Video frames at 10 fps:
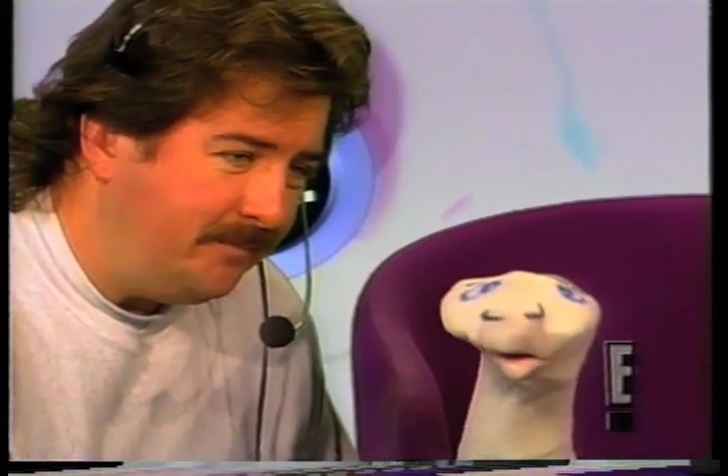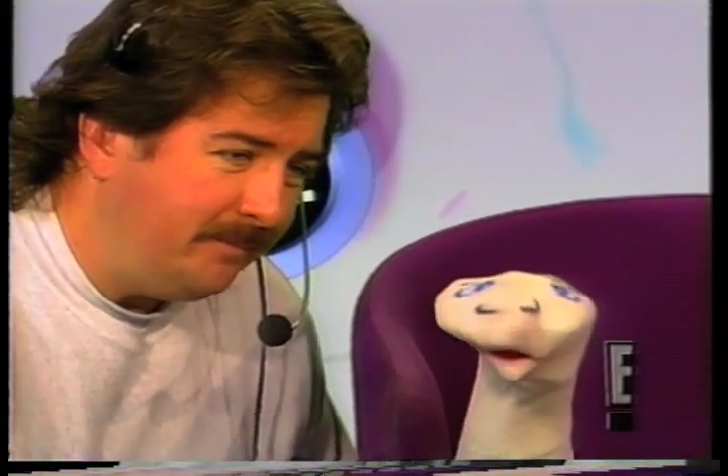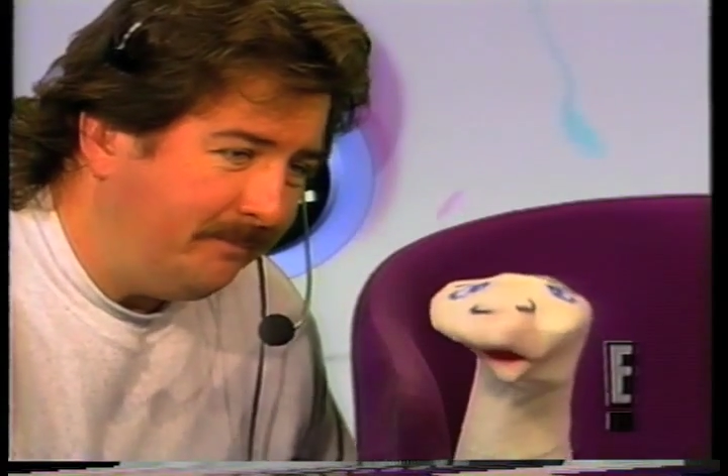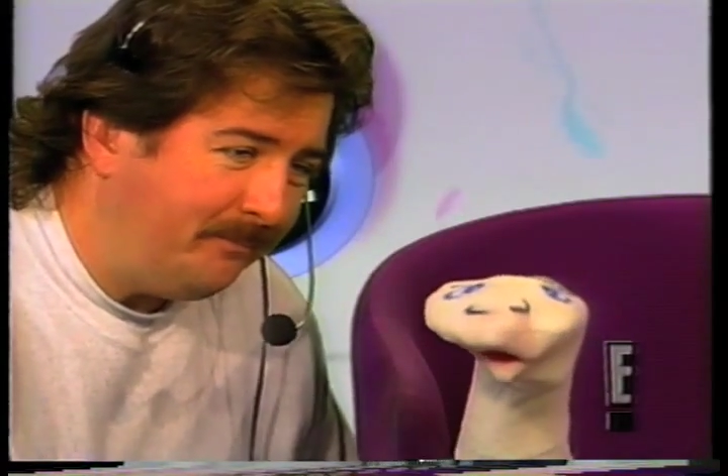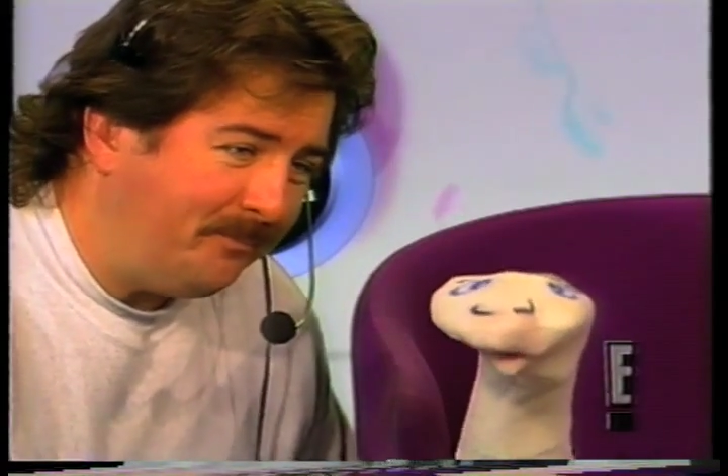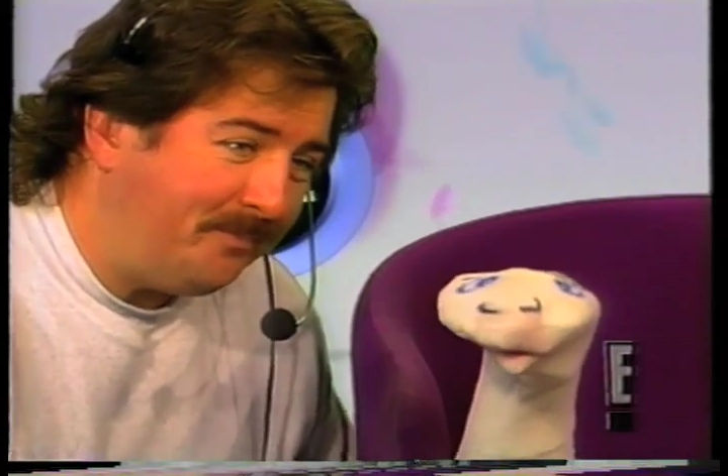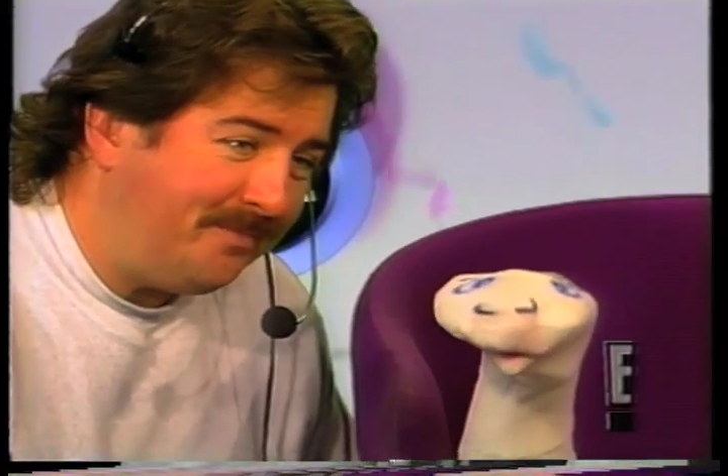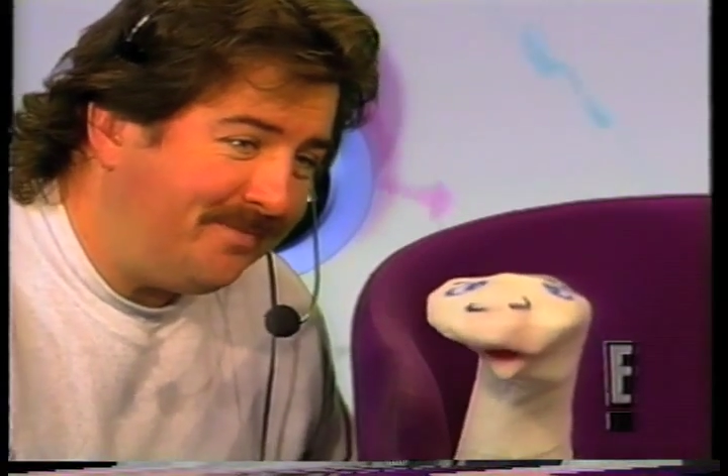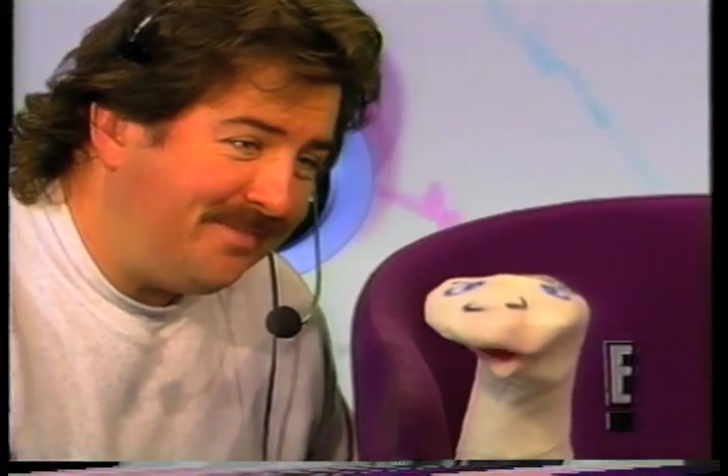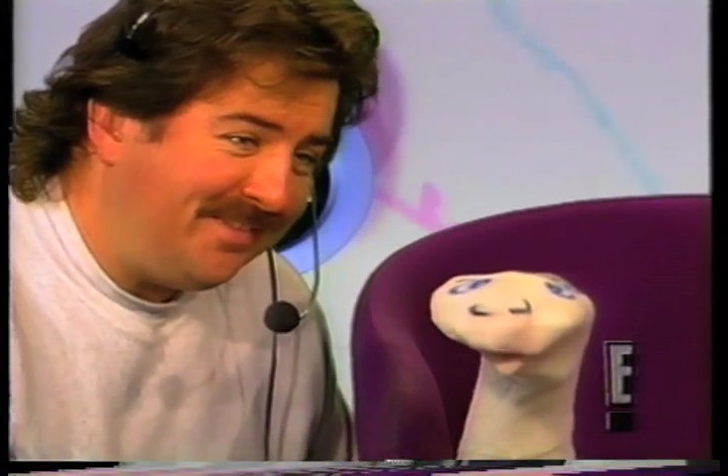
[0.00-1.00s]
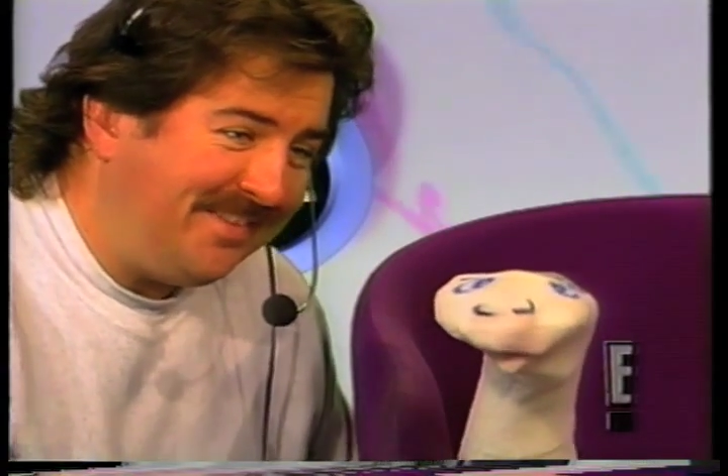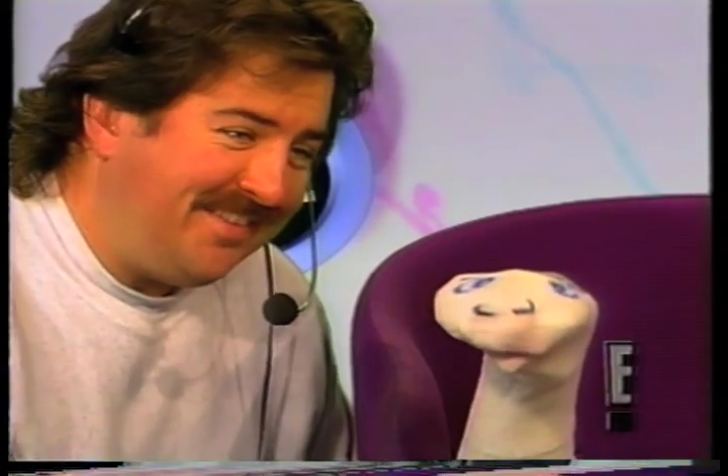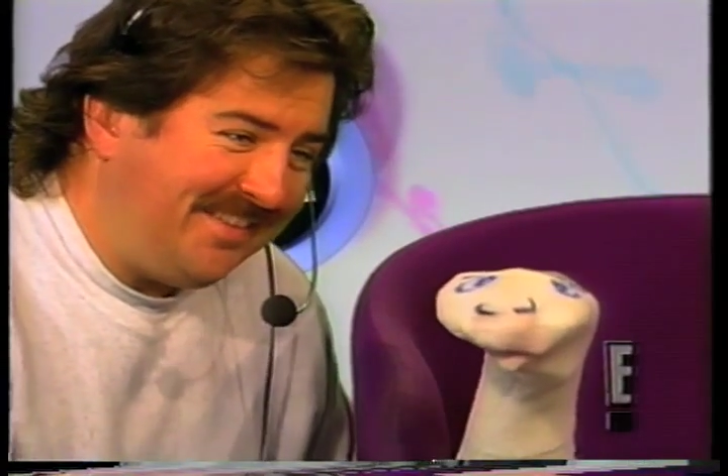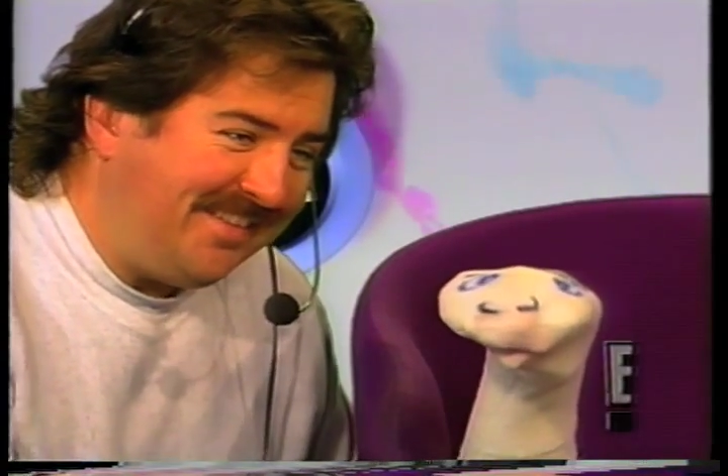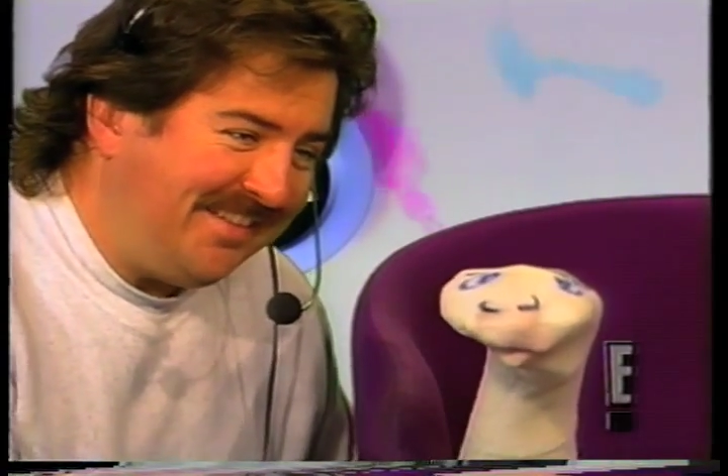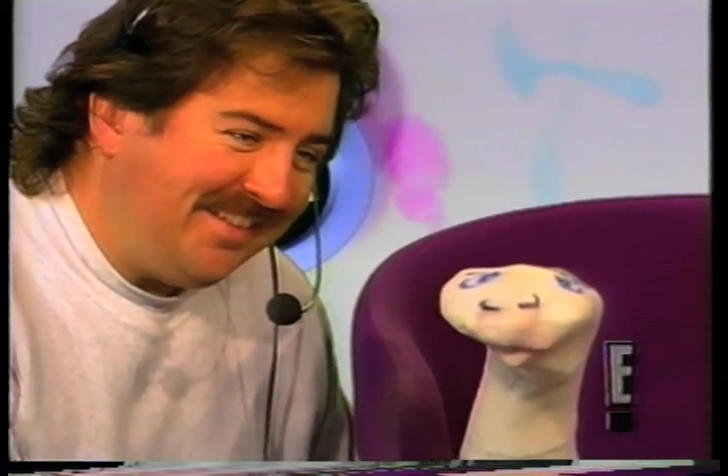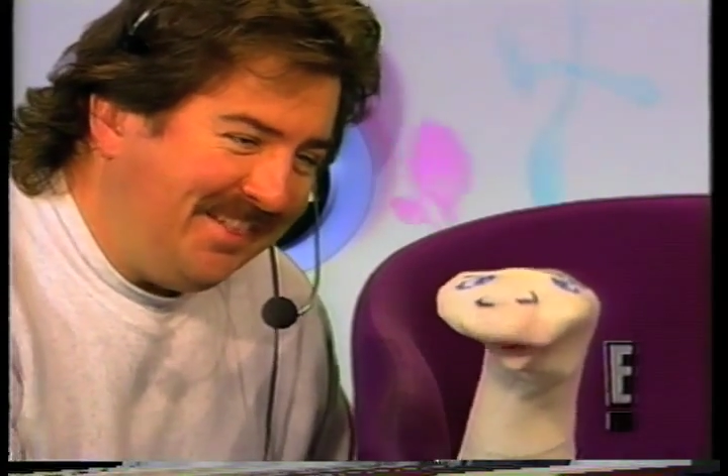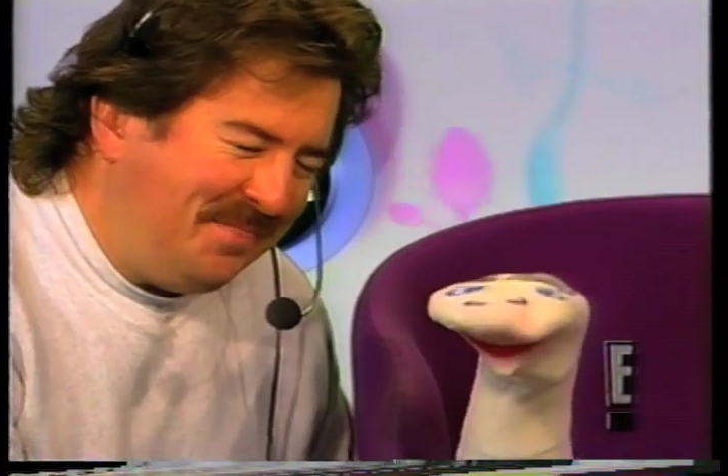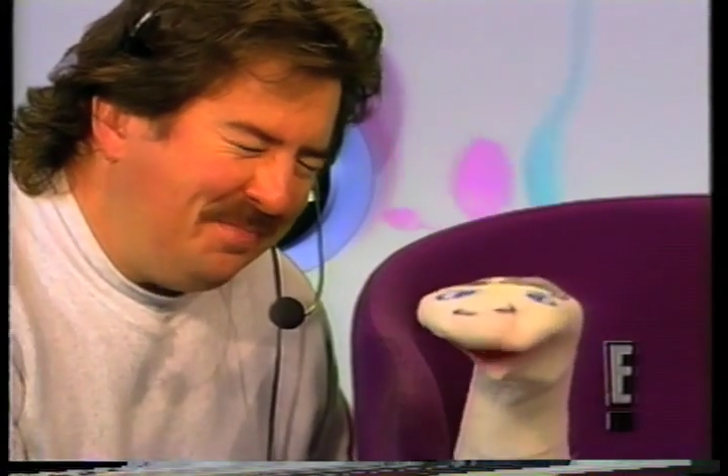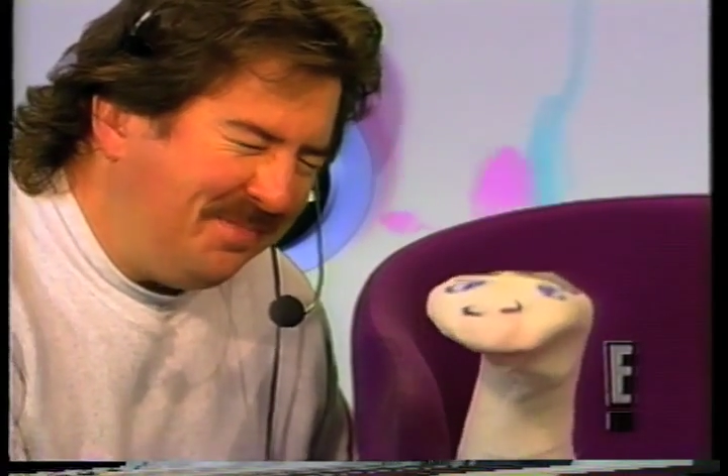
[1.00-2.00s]
Vicky?
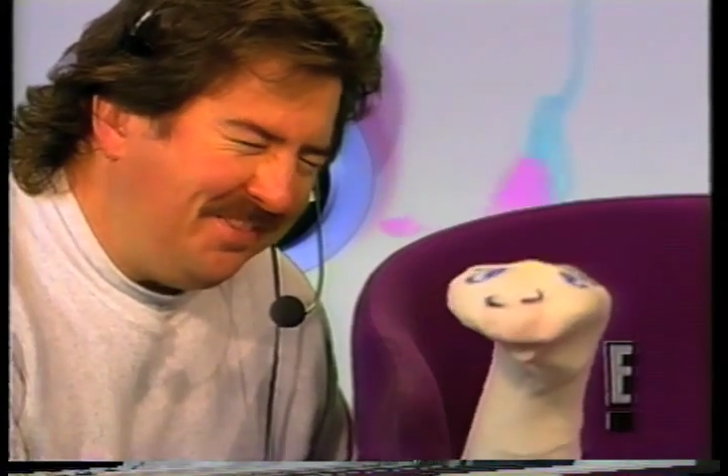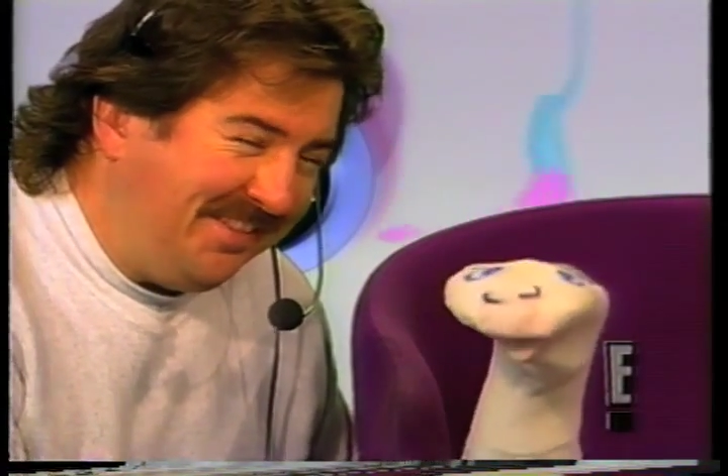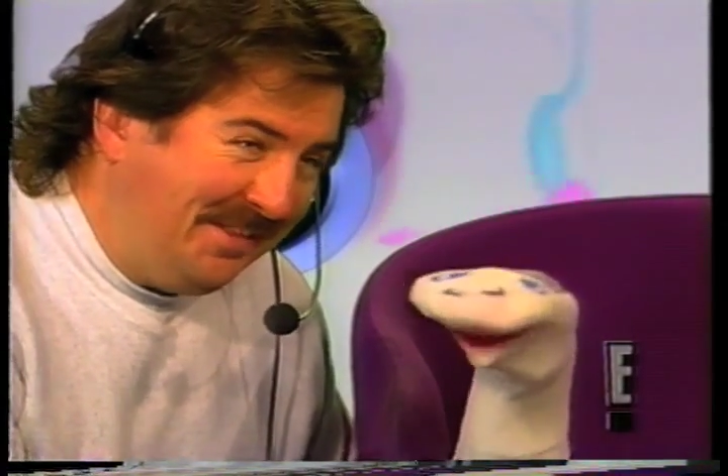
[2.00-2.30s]
You